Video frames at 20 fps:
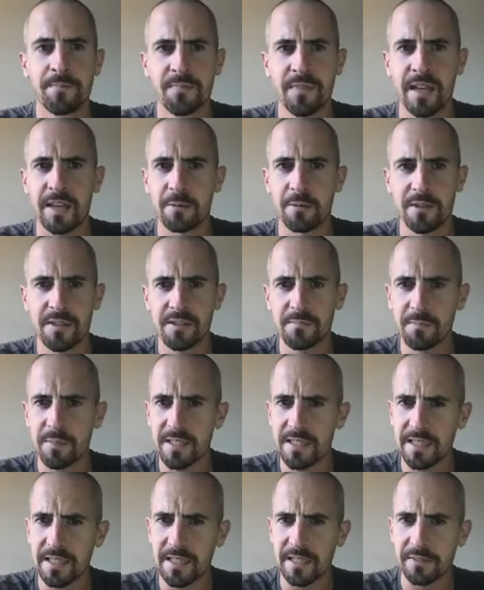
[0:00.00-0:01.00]
I wasn't
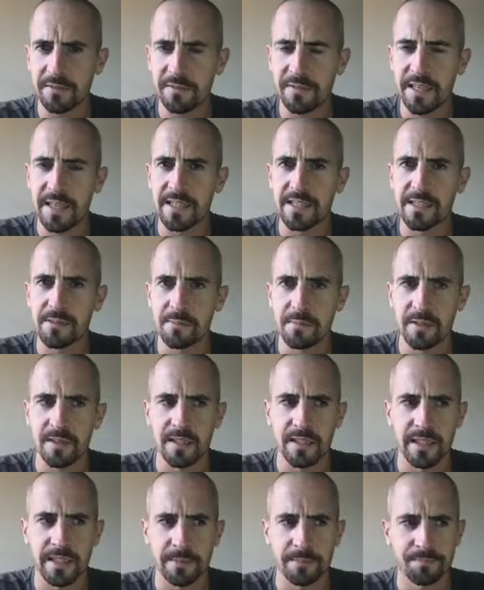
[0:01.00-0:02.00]
particularly fast, but
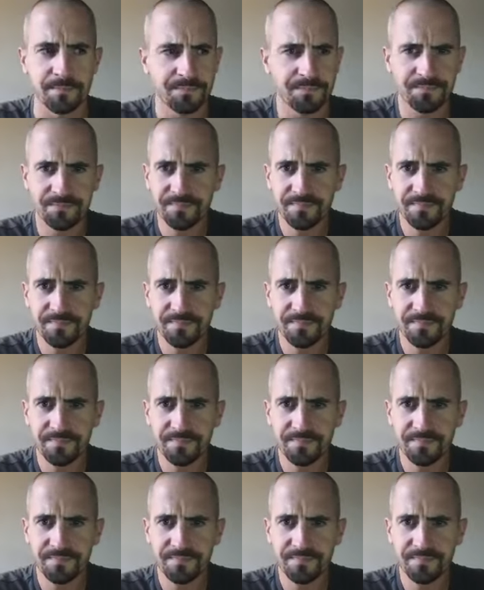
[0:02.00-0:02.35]
um,